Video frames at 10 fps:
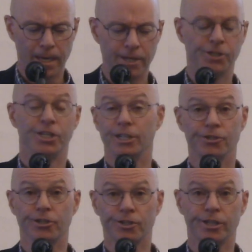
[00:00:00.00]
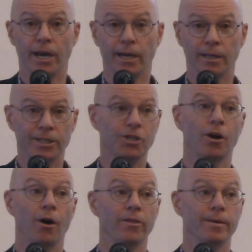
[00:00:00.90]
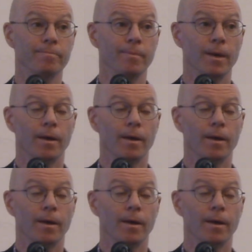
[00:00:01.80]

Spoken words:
in Jesus' day. Let's call them